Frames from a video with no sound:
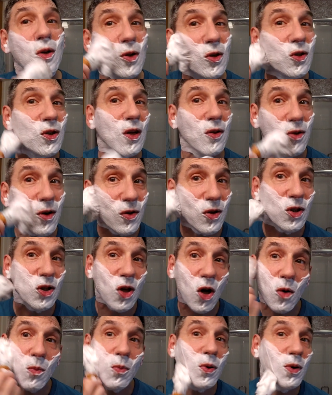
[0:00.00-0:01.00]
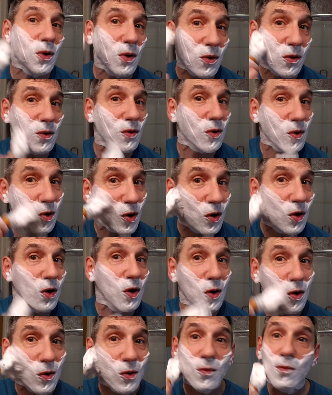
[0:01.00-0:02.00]
Scent on the soap
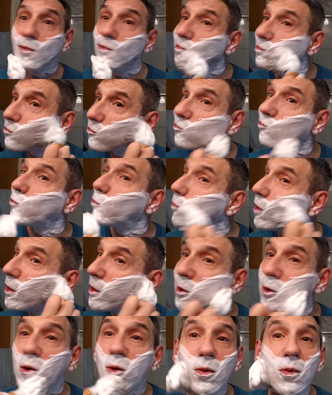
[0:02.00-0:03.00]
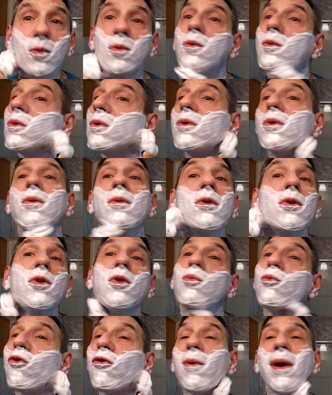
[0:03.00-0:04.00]
remains
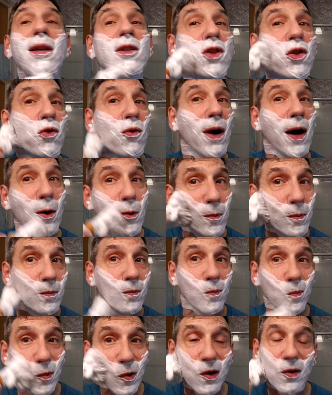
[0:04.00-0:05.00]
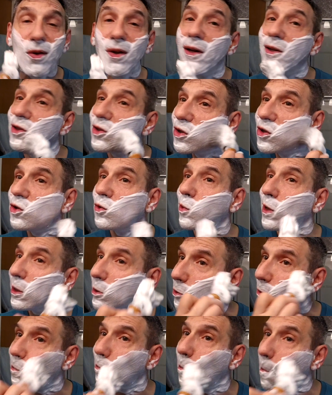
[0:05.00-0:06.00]
remains throughout. A nice
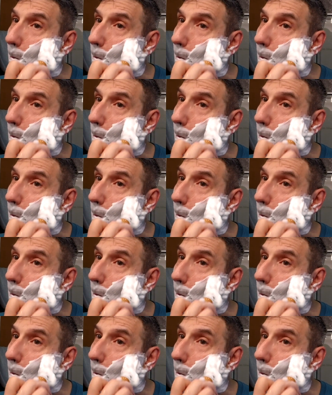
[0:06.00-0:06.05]
sweet.